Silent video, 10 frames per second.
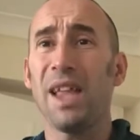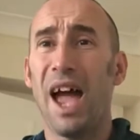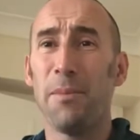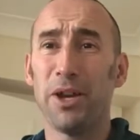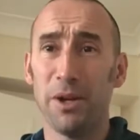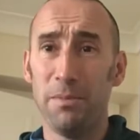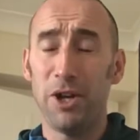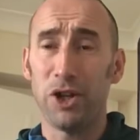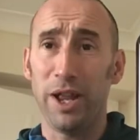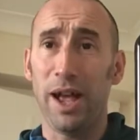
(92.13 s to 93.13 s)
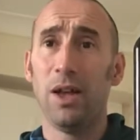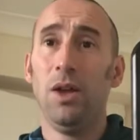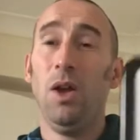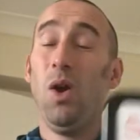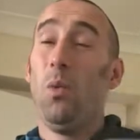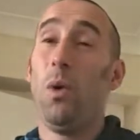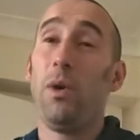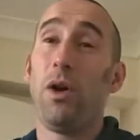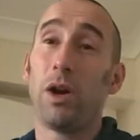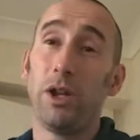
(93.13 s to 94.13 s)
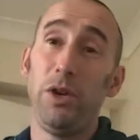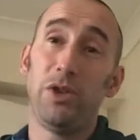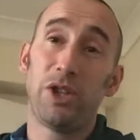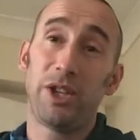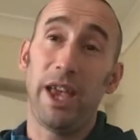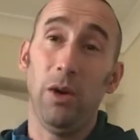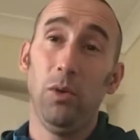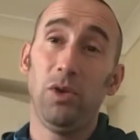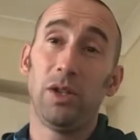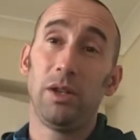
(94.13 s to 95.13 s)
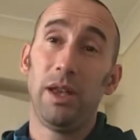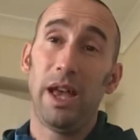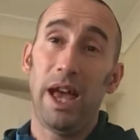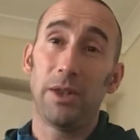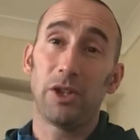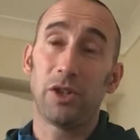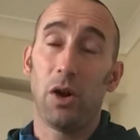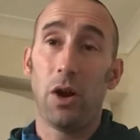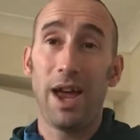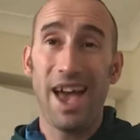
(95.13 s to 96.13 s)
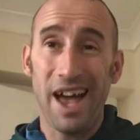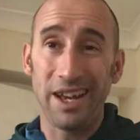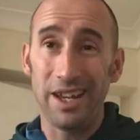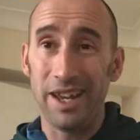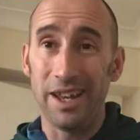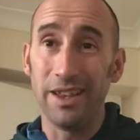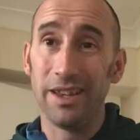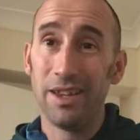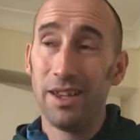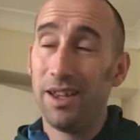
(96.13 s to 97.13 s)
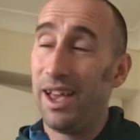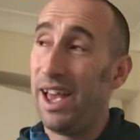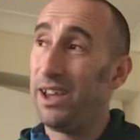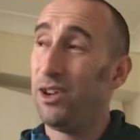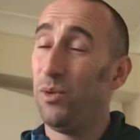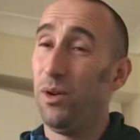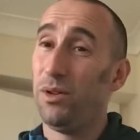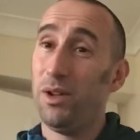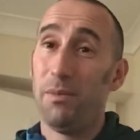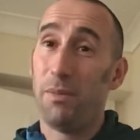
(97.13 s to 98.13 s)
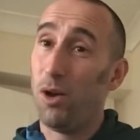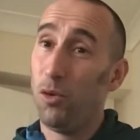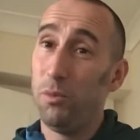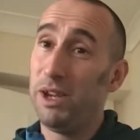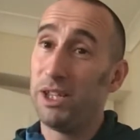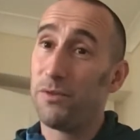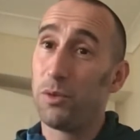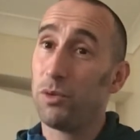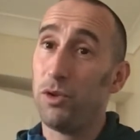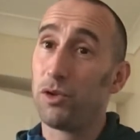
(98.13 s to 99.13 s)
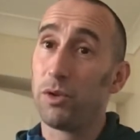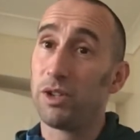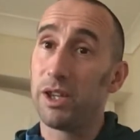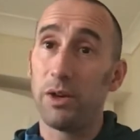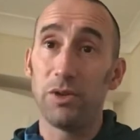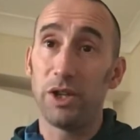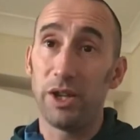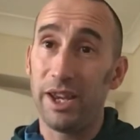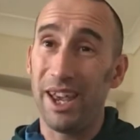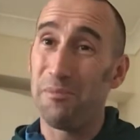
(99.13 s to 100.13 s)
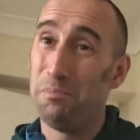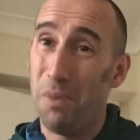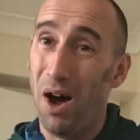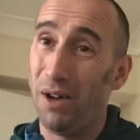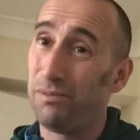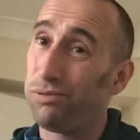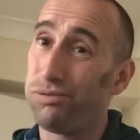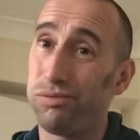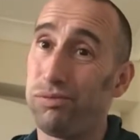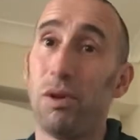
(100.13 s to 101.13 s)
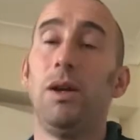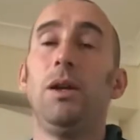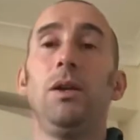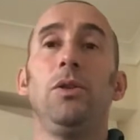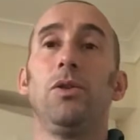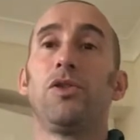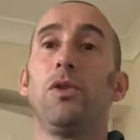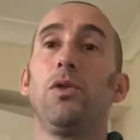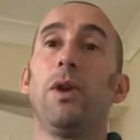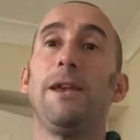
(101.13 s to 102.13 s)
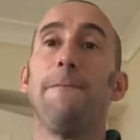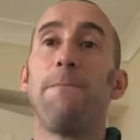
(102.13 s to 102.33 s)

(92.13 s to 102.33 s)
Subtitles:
How am I going to measure that? Well, we are going to use the scales at the start and at the end. And you know what? By all means, if you want to use your own scales, then you can, but not so great.